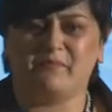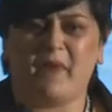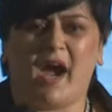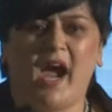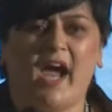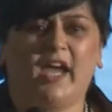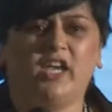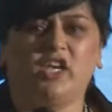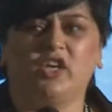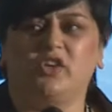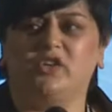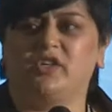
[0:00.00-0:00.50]

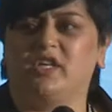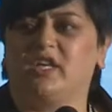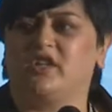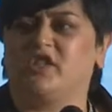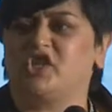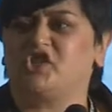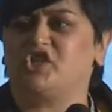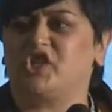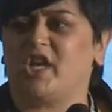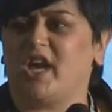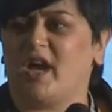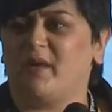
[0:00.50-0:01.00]
My union,
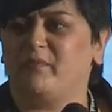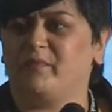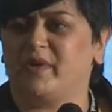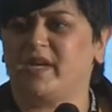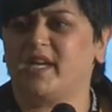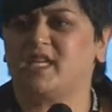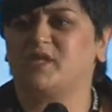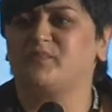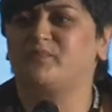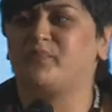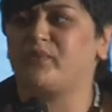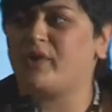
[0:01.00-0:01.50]
the GMB,
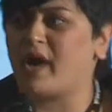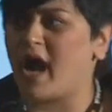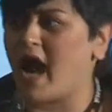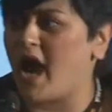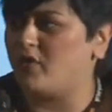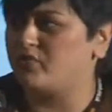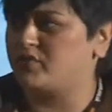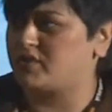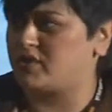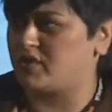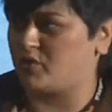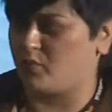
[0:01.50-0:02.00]
is
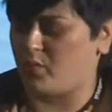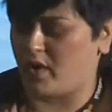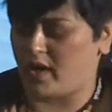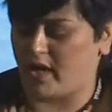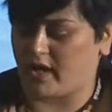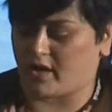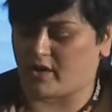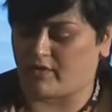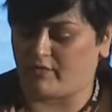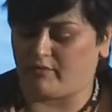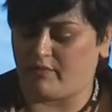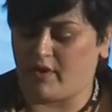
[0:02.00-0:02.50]
proud to
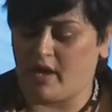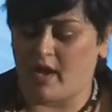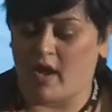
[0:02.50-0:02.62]
work